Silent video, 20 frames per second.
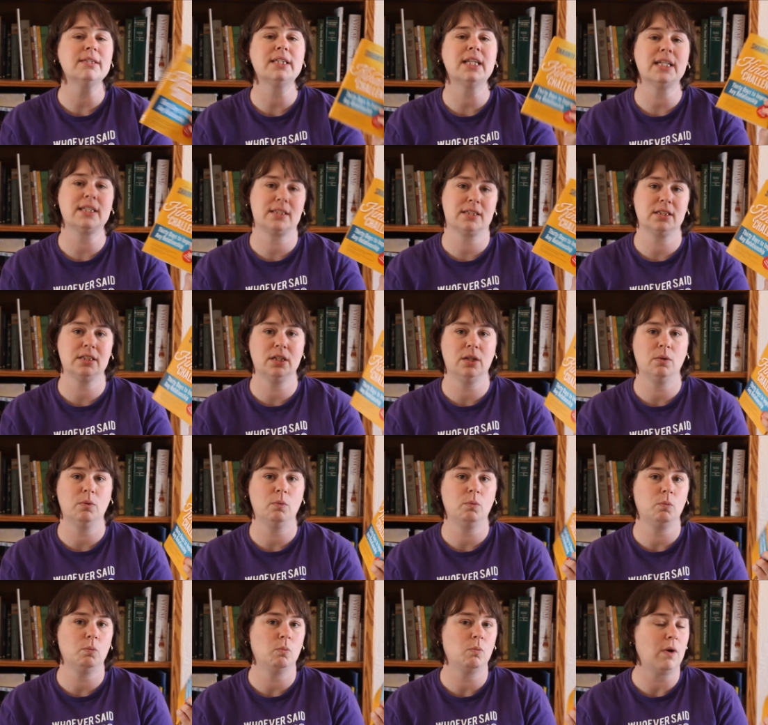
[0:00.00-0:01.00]
would like to
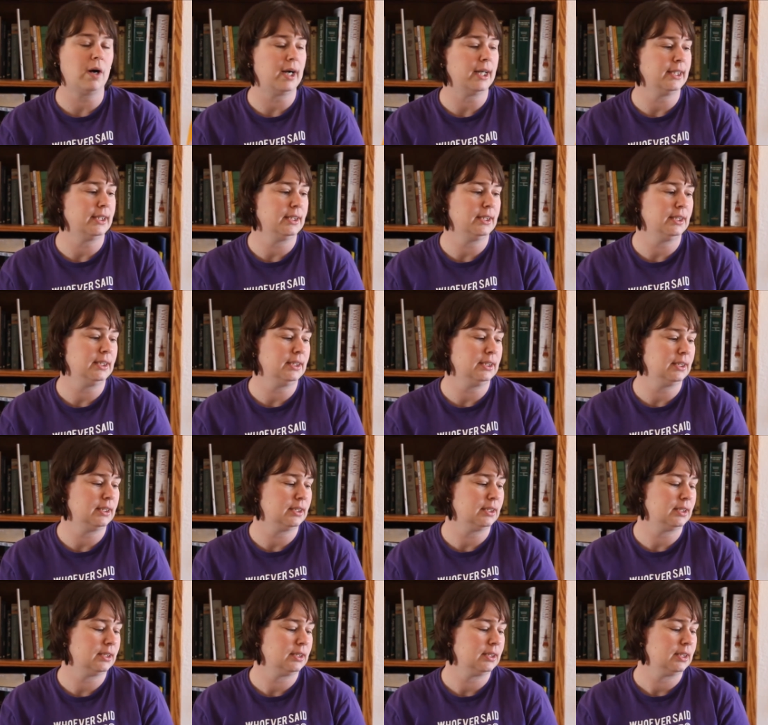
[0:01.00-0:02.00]
know why...
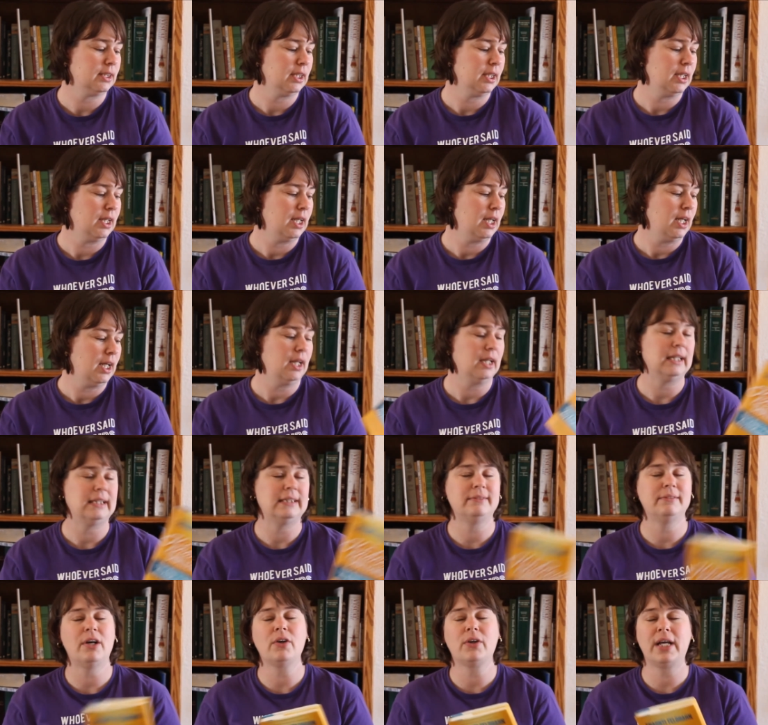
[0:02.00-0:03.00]

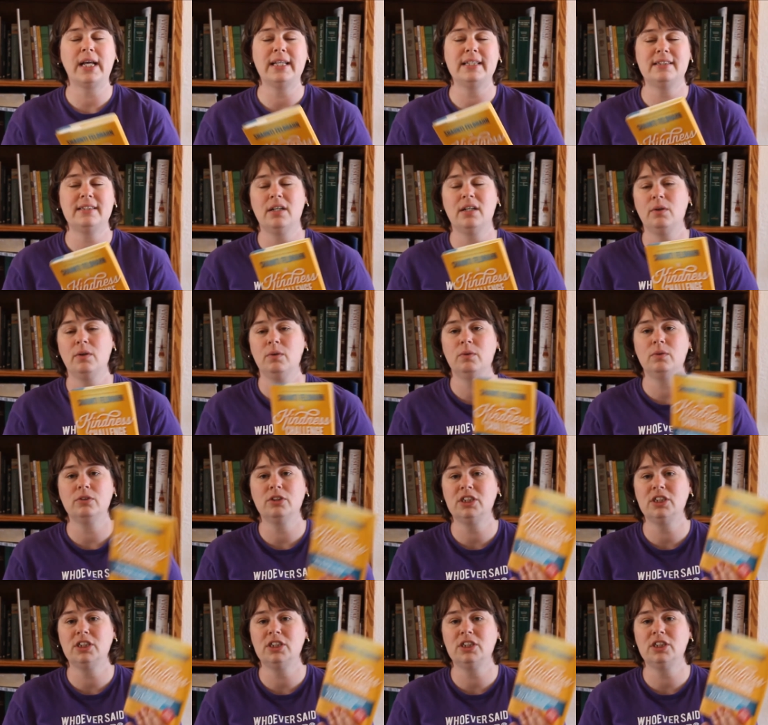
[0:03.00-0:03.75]
Okay, so